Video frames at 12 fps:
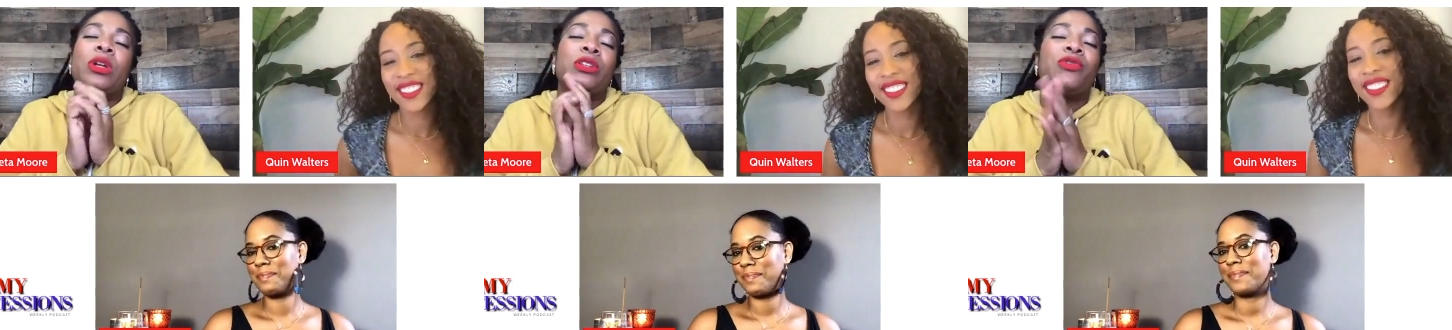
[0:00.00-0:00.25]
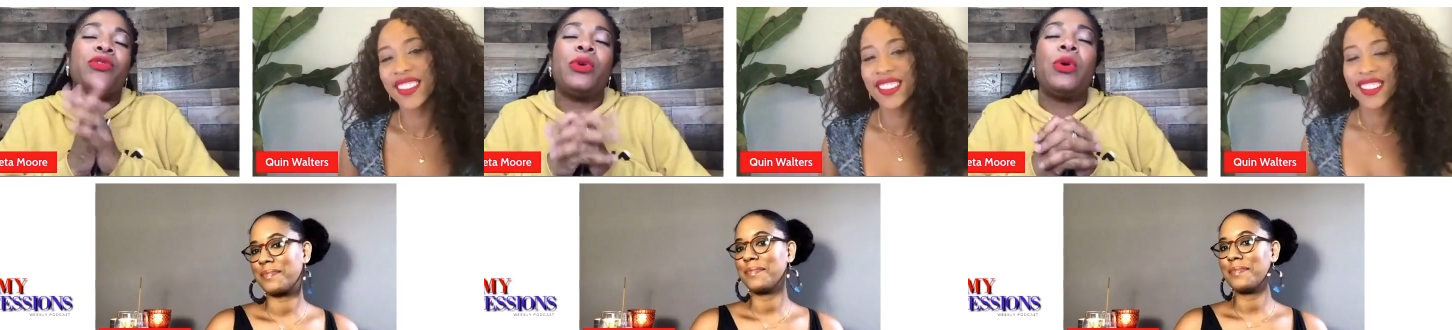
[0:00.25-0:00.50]

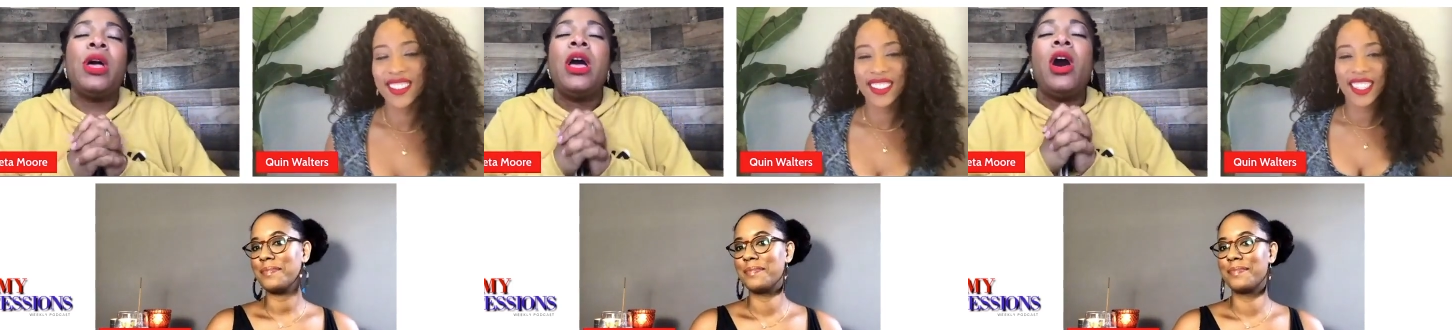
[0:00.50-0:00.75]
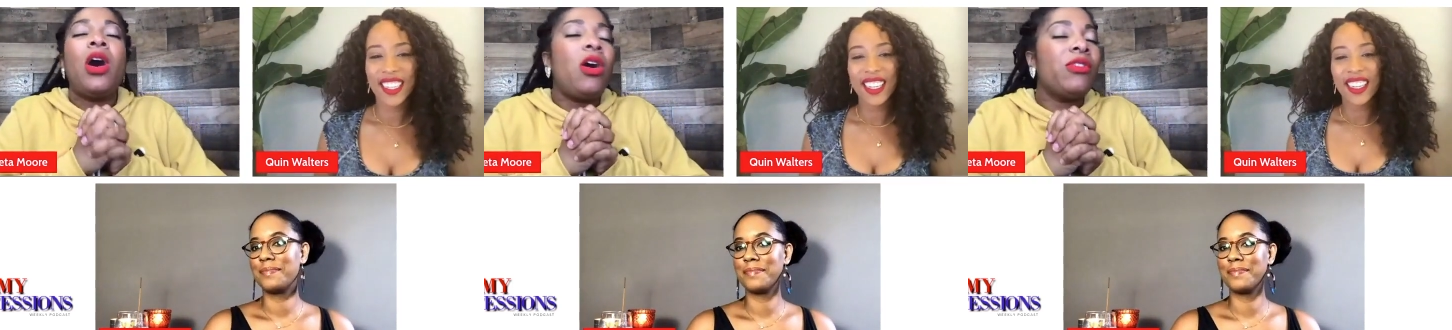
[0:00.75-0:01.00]
Speaker 1: wonderful,
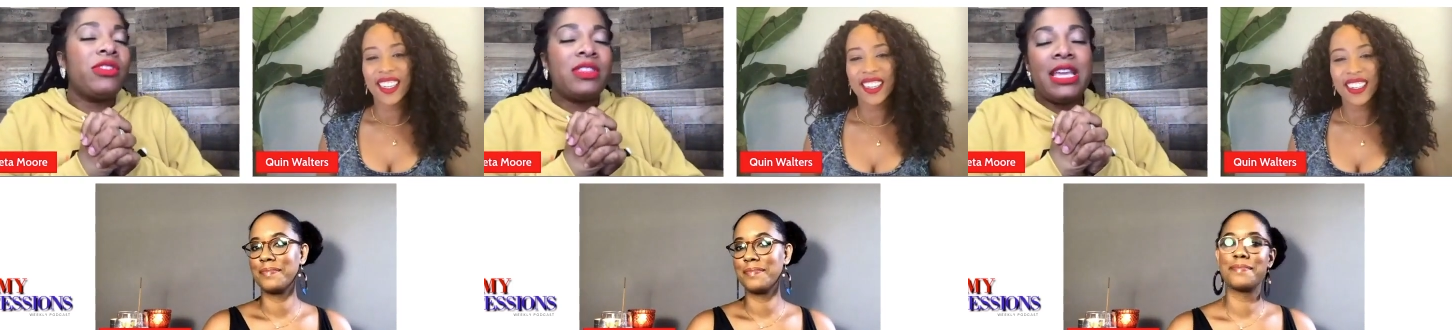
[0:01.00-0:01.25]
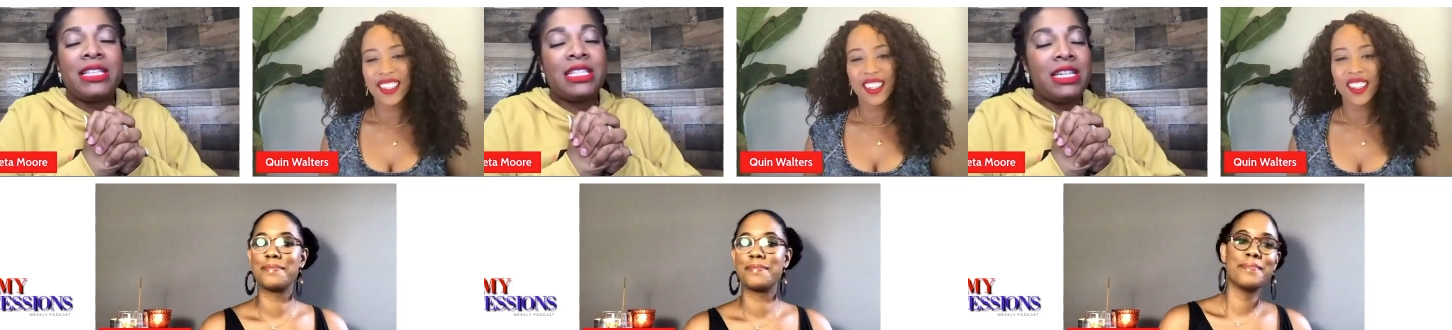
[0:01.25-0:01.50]
all the
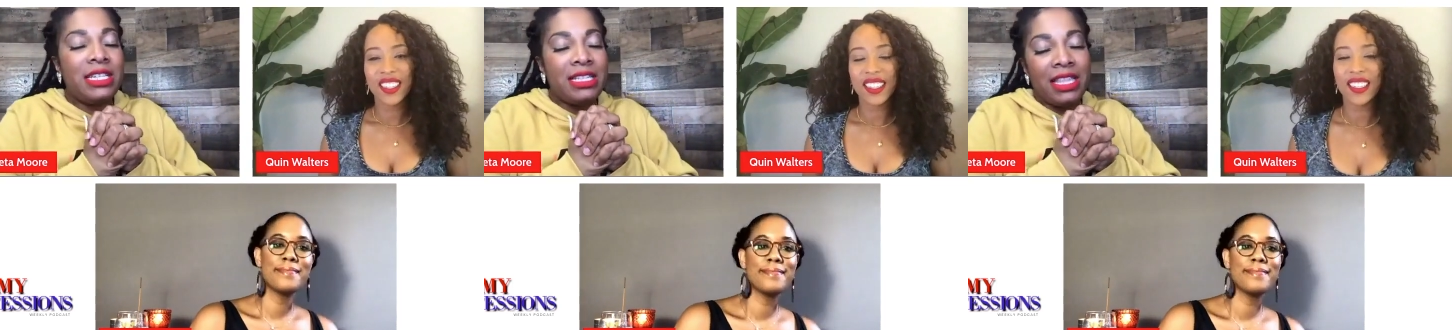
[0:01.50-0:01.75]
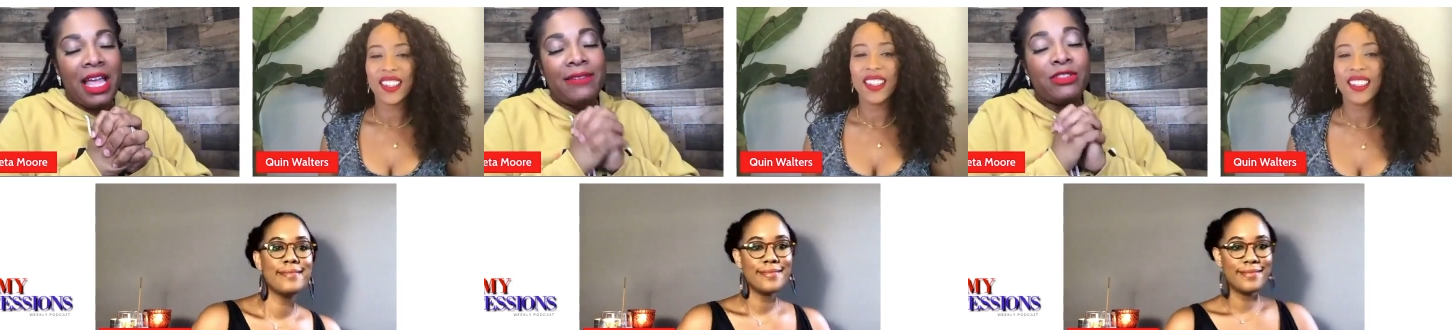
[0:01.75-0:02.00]
things good in
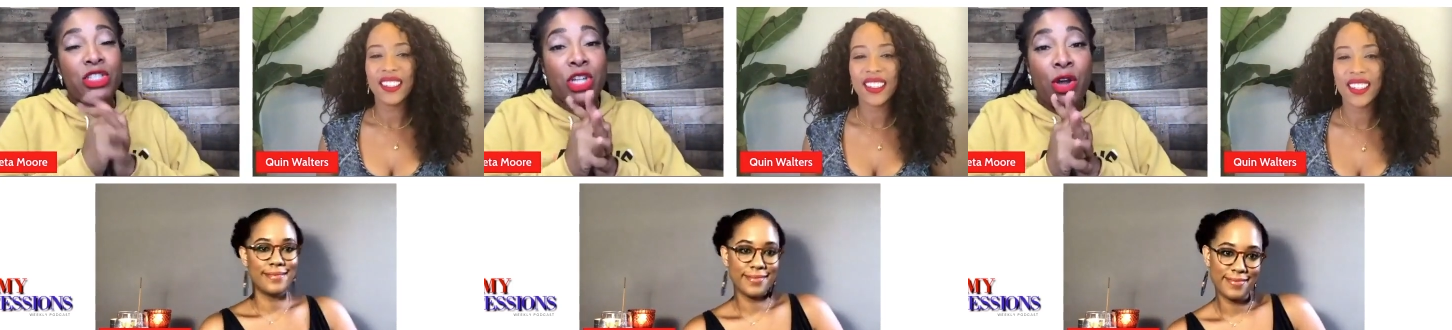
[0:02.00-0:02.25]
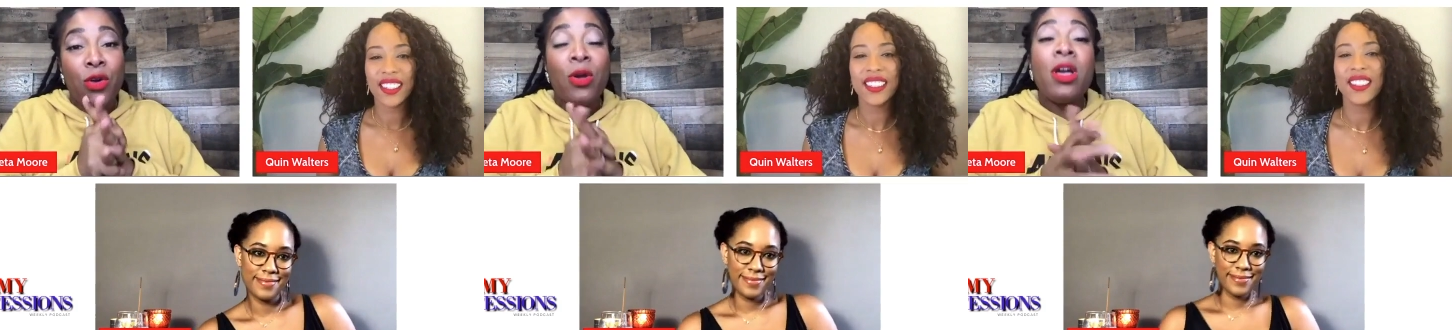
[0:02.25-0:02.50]
life
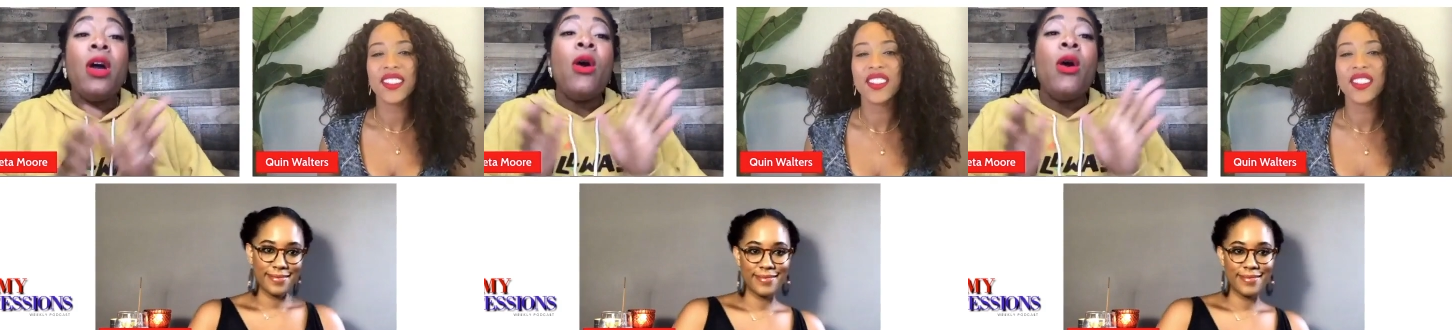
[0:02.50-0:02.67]
show